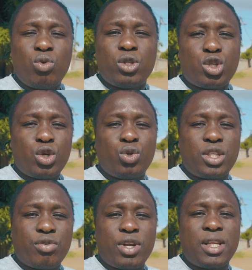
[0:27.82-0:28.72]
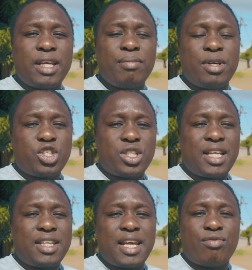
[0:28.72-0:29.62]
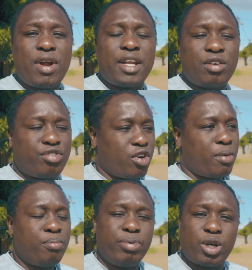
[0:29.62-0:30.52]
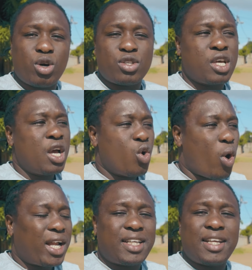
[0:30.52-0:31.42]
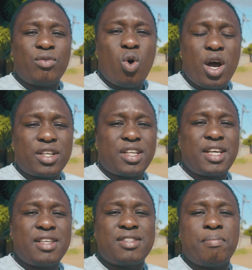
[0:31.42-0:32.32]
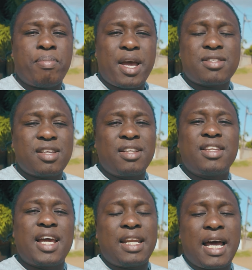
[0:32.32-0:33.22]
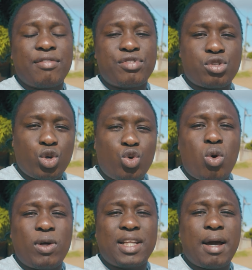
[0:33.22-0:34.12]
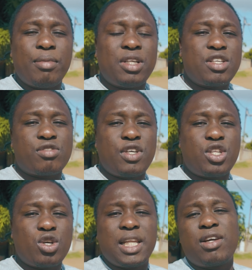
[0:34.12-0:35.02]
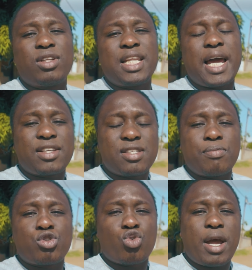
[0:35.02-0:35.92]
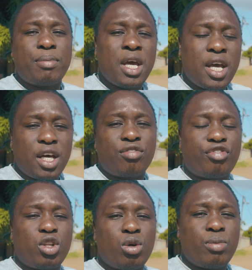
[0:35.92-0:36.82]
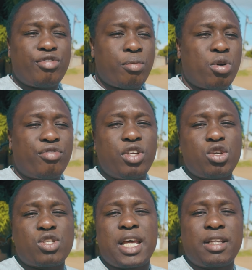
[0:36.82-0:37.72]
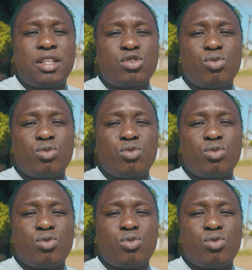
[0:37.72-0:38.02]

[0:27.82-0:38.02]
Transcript: will show you the real image that they are running from, because what they want is the best in their lives. So you are welcome in this video. Click on like, subscribe, and follow me for more videos like this